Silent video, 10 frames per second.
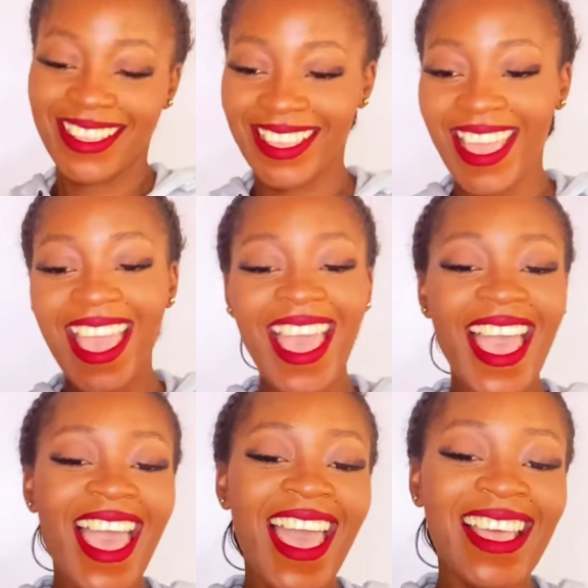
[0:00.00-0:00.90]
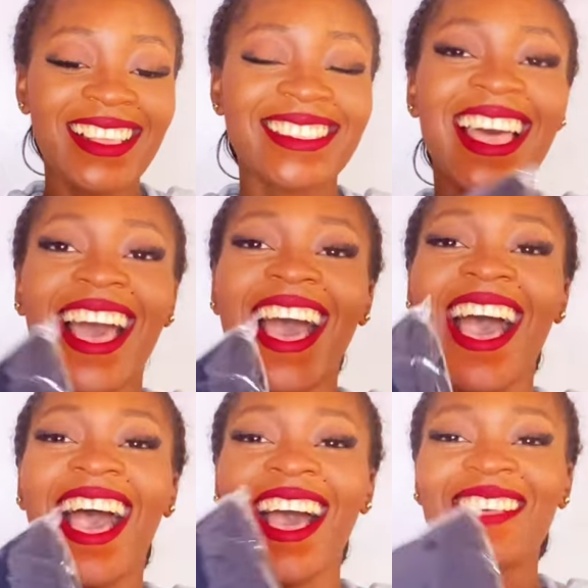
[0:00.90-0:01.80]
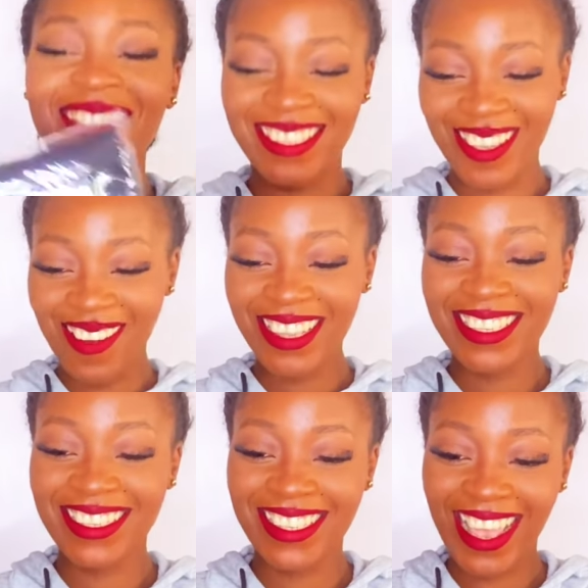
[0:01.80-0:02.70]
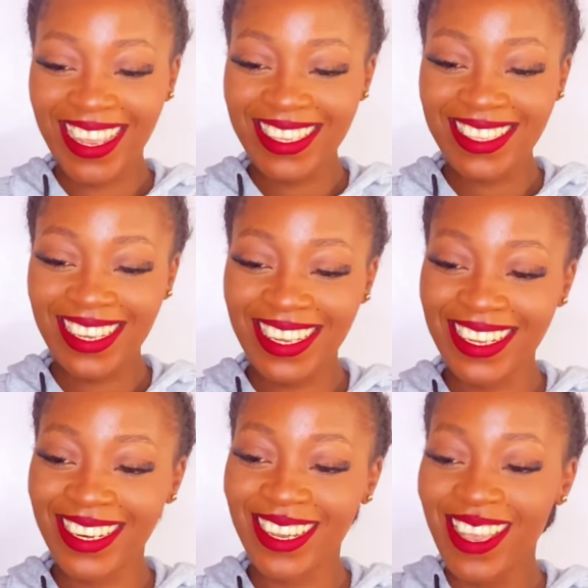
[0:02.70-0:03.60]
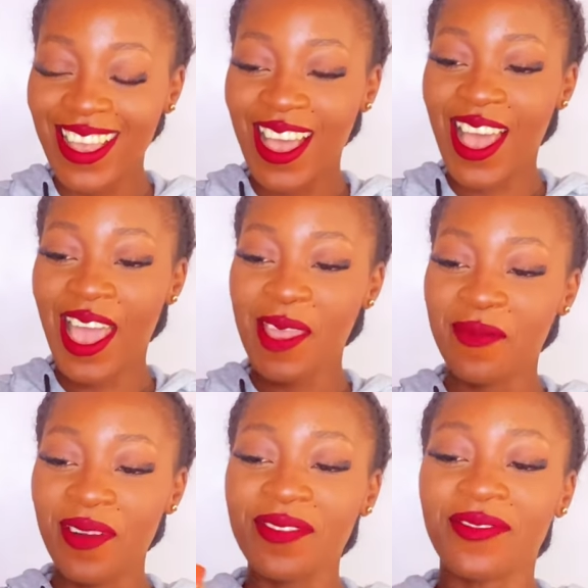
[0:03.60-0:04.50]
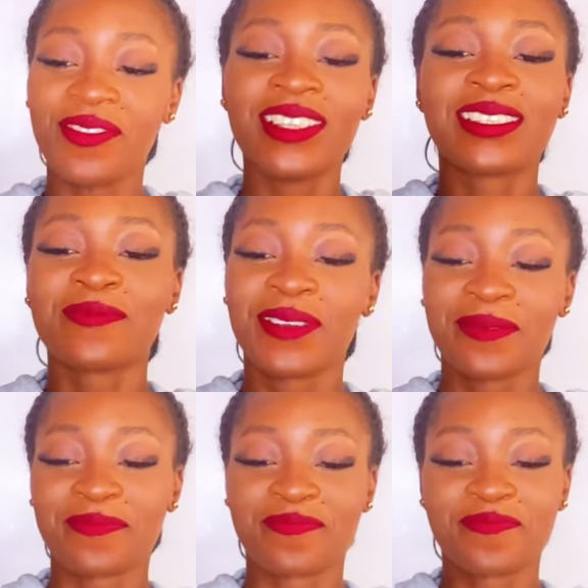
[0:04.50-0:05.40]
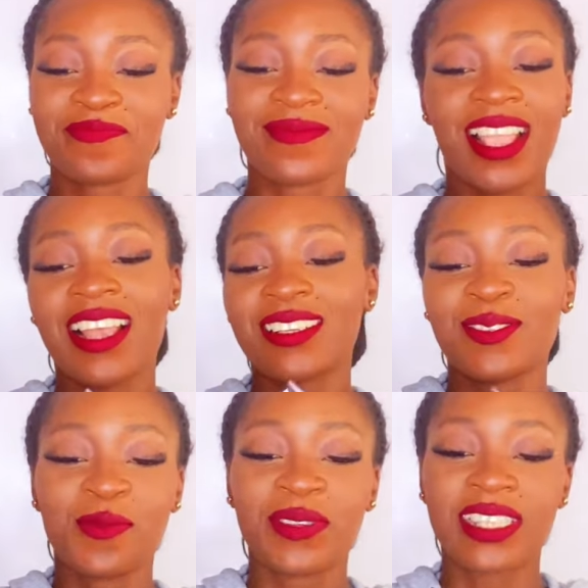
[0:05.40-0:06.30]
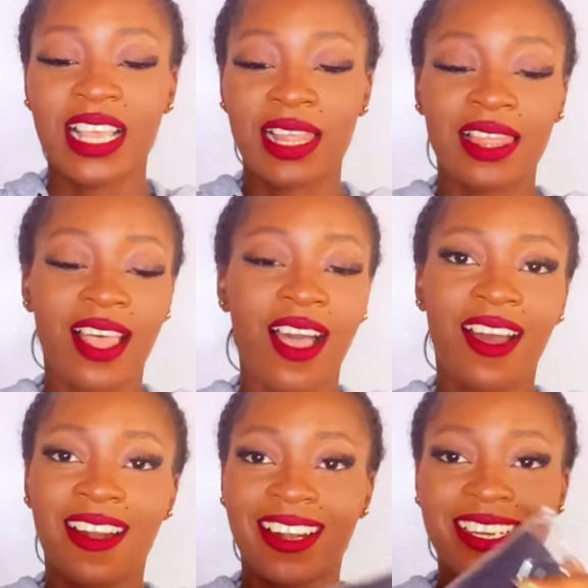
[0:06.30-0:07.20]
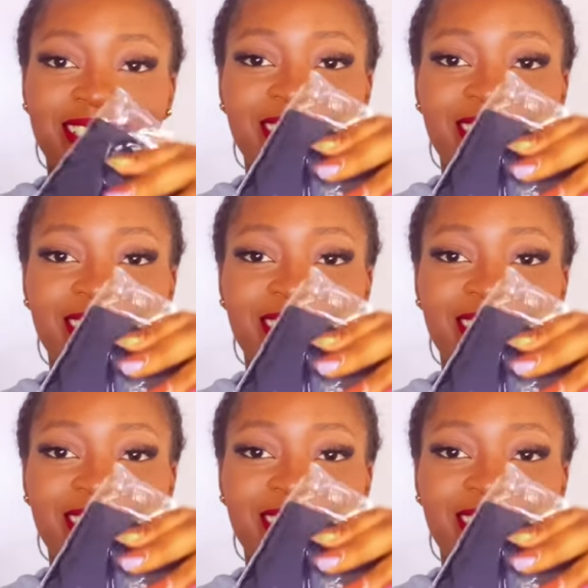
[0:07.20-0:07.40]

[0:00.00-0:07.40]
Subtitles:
yes, so excited. I pray it fits me. I just hope it's like large,